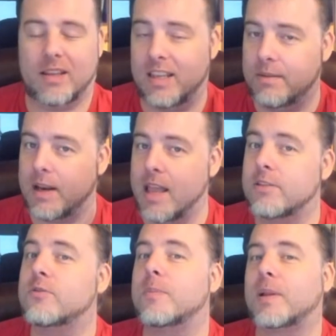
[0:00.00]
He even has
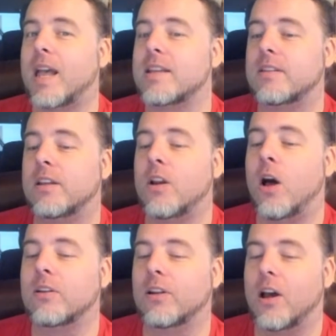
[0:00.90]
triple cast he can
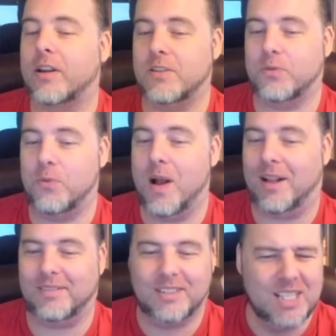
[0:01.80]
unlock as well.